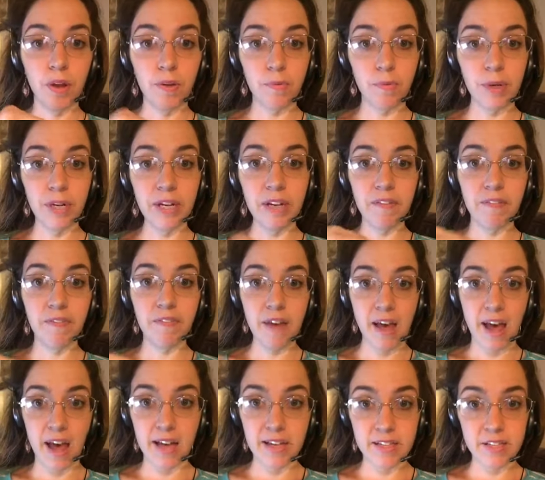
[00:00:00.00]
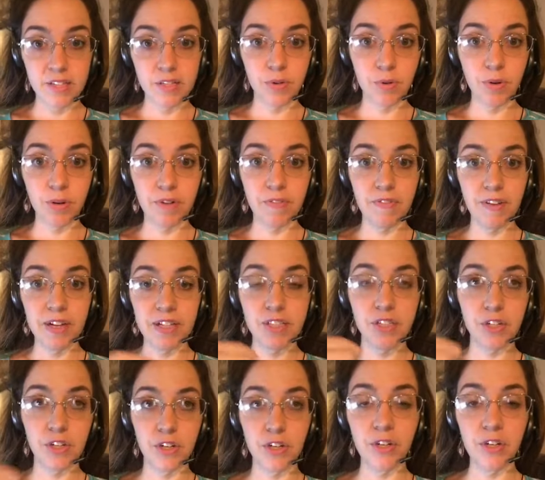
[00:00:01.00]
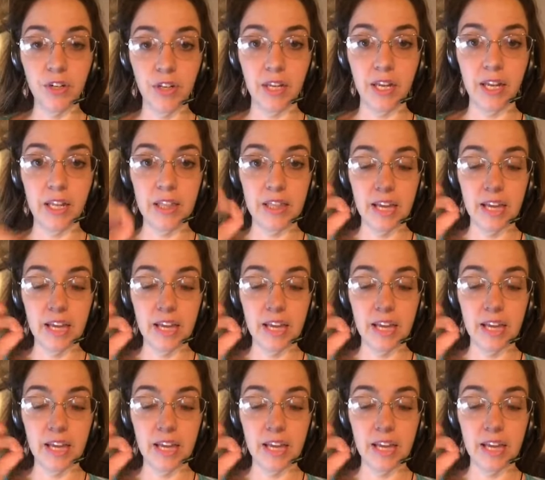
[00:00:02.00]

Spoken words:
reinvest or invest early